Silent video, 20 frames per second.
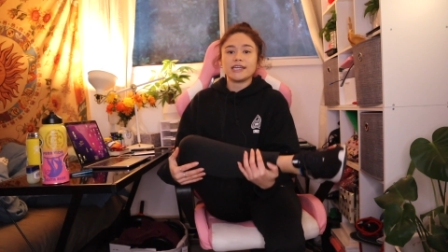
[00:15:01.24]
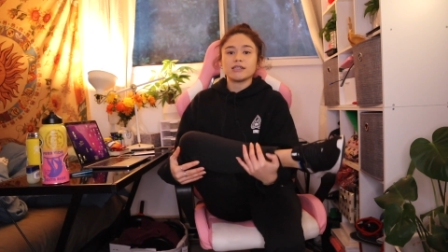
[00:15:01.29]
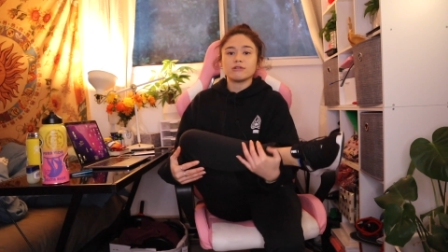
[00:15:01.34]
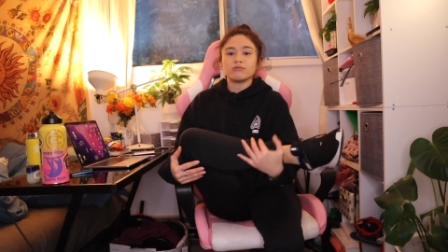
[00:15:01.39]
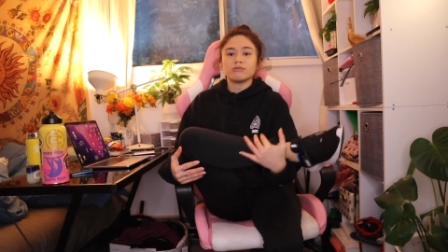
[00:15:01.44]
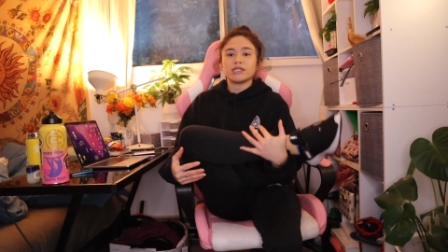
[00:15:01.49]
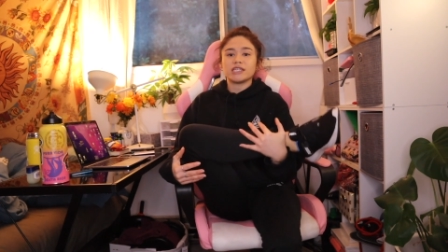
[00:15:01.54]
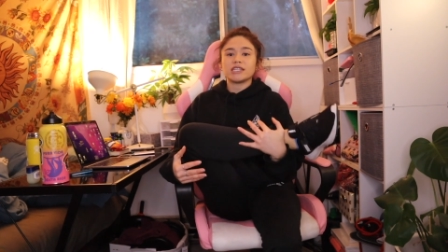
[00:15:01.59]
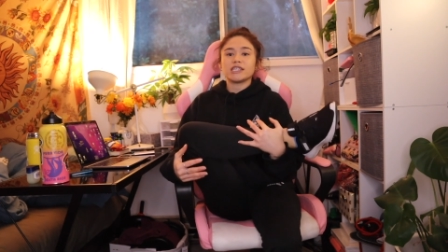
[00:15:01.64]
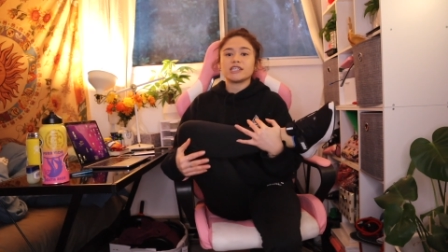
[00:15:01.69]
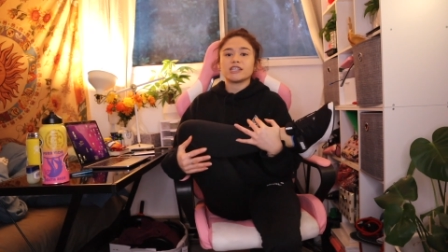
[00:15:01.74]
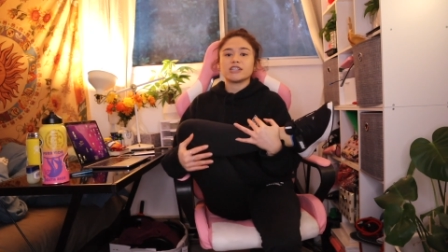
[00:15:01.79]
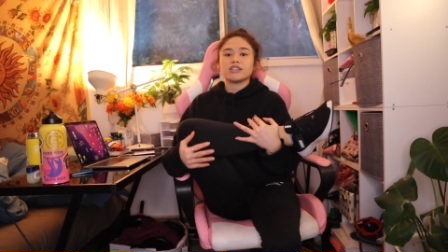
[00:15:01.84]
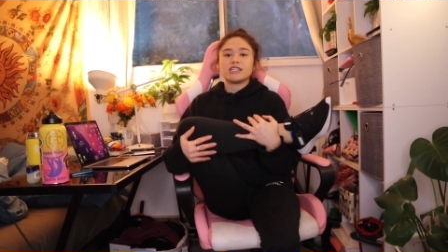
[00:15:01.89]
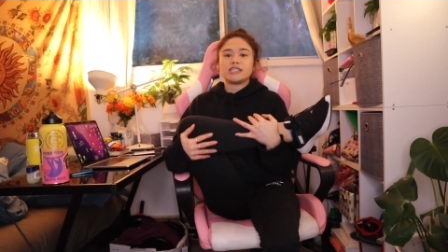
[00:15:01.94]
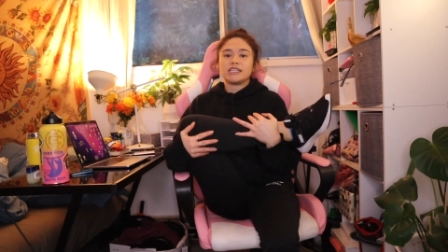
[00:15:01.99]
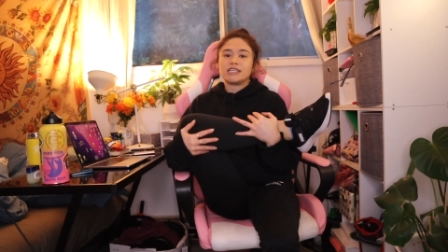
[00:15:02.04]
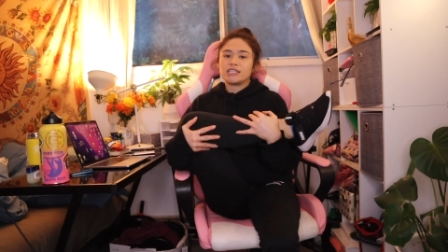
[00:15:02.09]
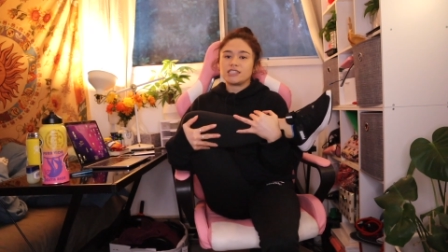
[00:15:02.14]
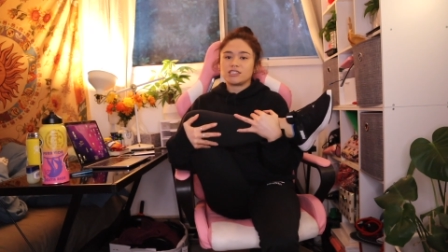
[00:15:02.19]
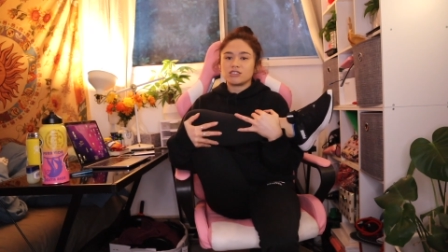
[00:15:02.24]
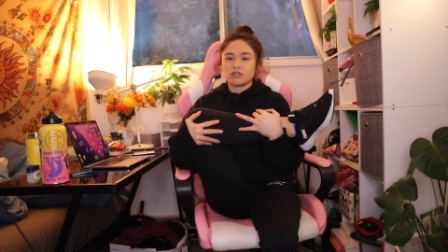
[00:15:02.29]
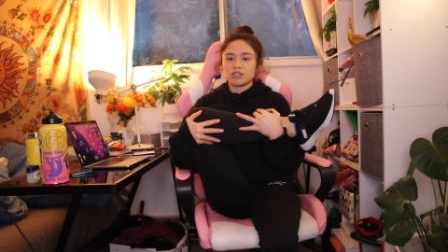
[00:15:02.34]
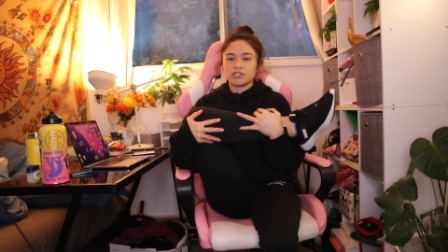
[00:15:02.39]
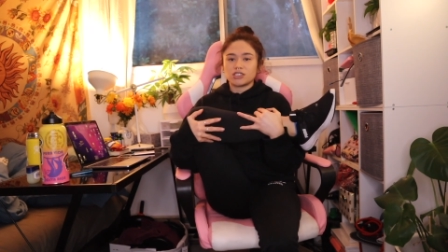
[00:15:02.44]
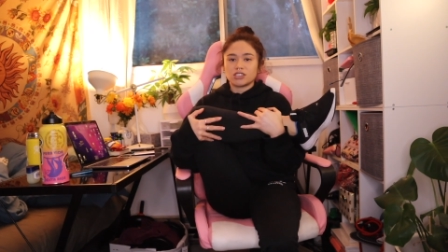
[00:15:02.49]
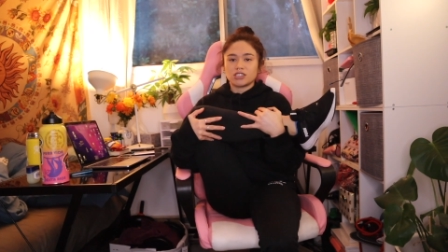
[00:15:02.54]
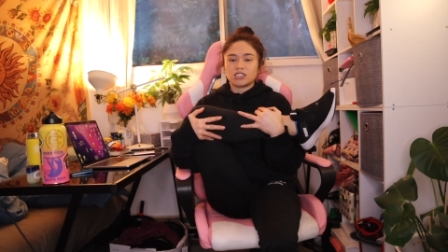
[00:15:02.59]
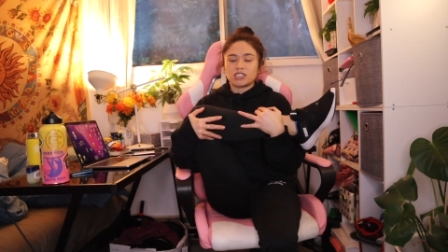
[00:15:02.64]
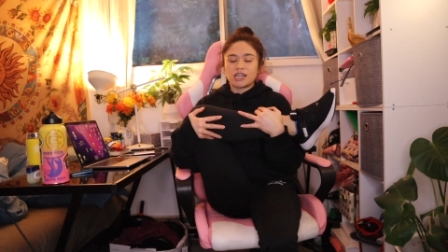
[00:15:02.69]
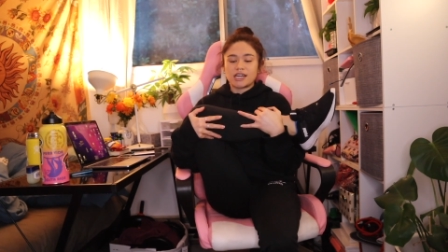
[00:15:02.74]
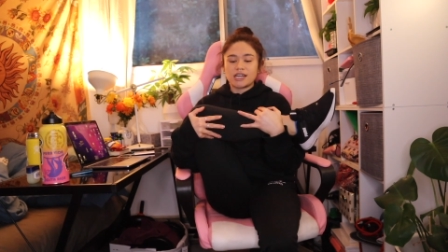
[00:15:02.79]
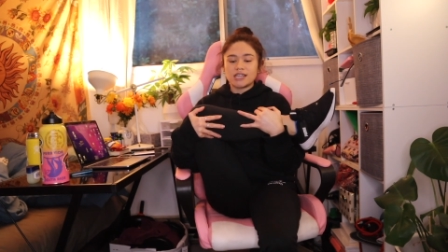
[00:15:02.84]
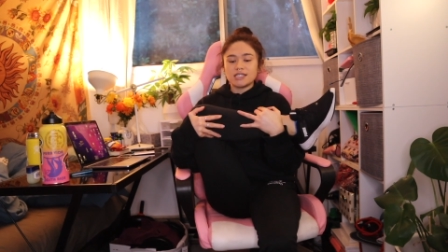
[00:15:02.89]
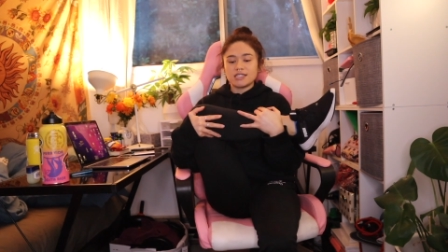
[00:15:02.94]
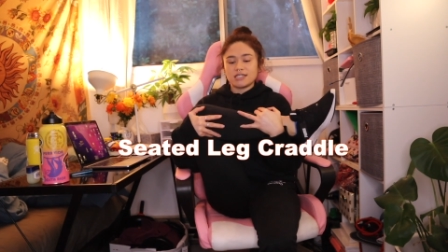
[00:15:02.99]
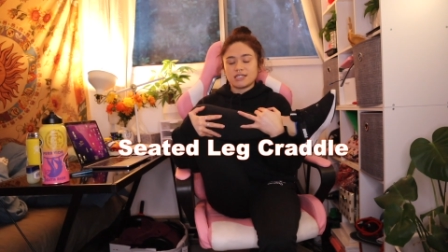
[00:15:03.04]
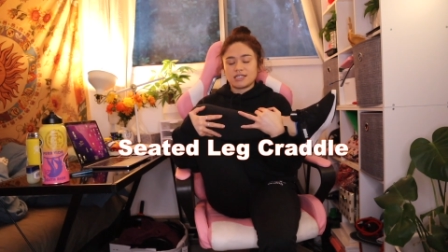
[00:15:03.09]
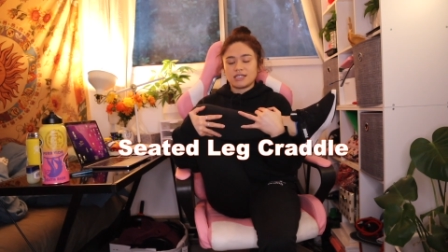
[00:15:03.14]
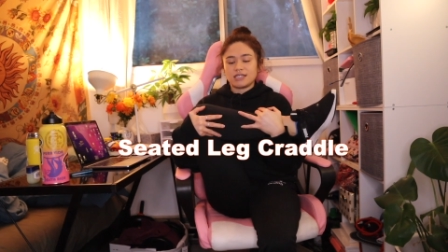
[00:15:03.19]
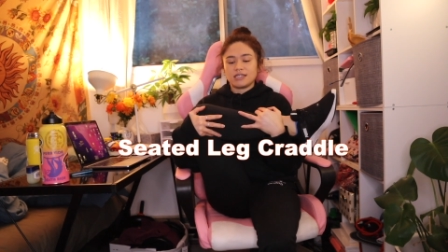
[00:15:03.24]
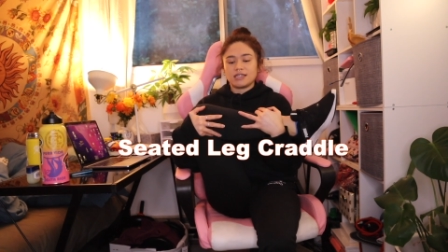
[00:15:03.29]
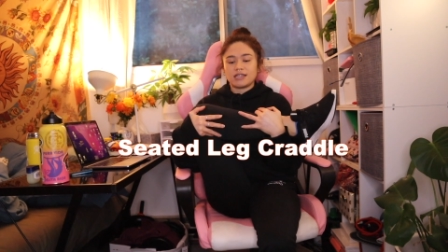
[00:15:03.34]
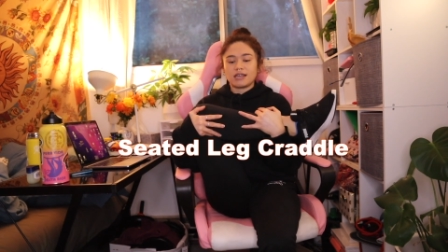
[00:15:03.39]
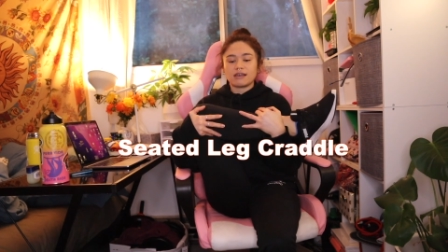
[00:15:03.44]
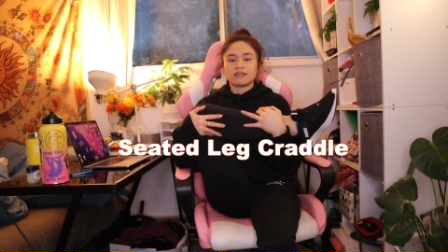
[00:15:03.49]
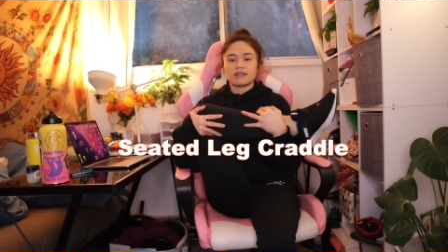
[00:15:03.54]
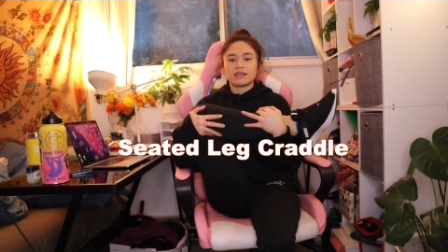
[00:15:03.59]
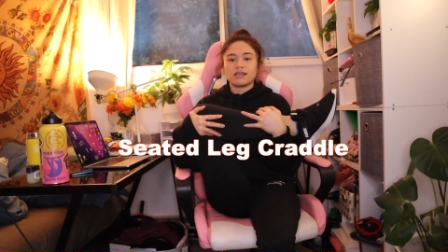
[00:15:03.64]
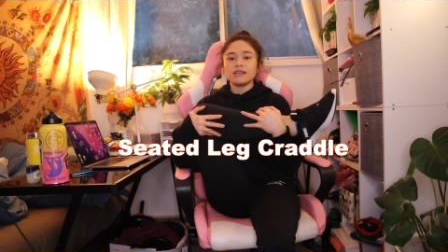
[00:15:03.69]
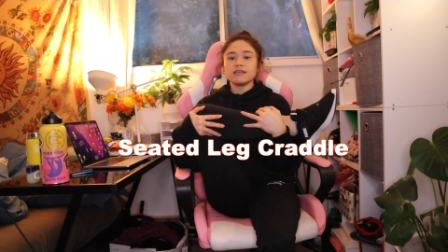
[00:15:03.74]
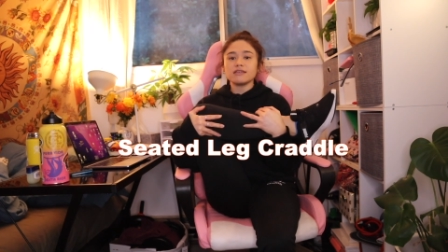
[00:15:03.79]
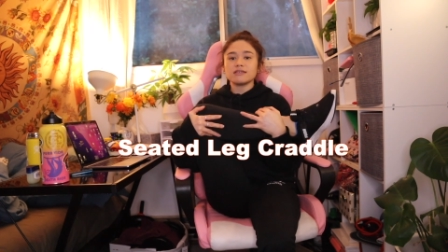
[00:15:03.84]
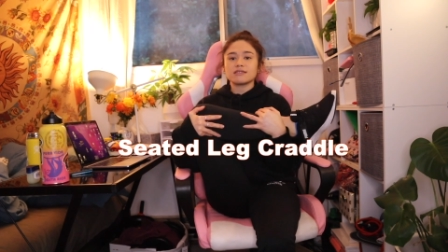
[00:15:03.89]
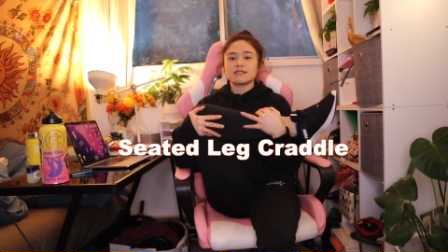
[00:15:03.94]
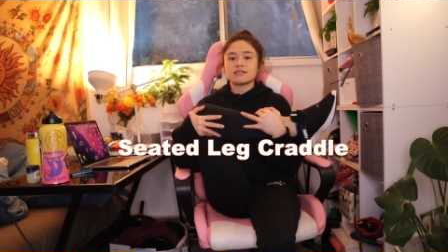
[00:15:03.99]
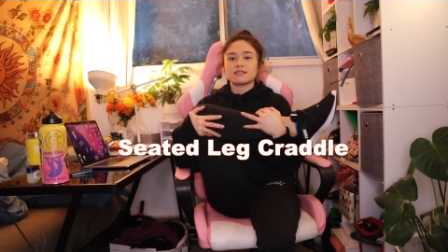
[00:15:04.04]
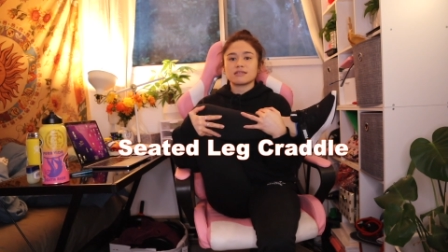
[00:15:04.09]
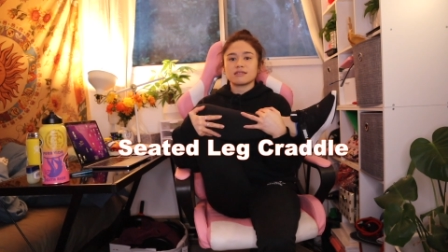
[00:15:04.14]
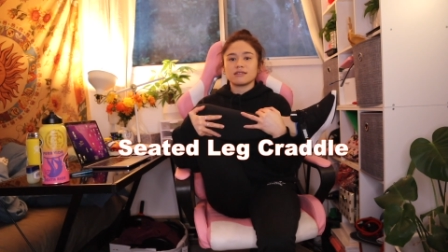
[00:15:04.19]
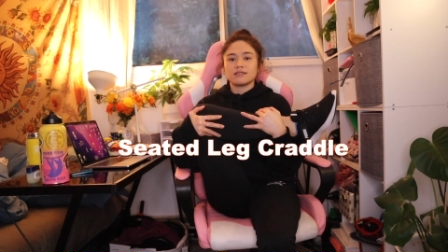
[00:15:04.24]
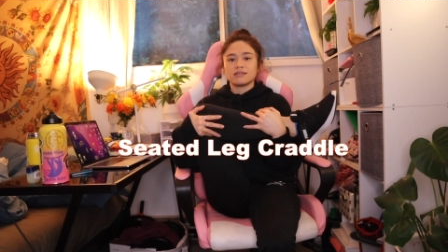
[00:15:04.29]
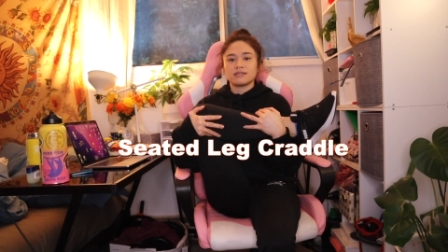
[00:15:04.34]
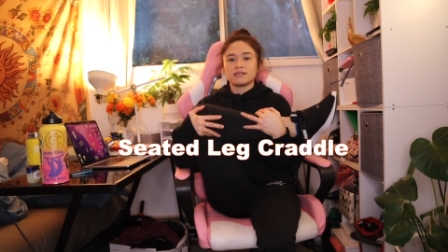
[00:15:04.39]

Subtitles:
and bringing your knee in towards your chest, like this.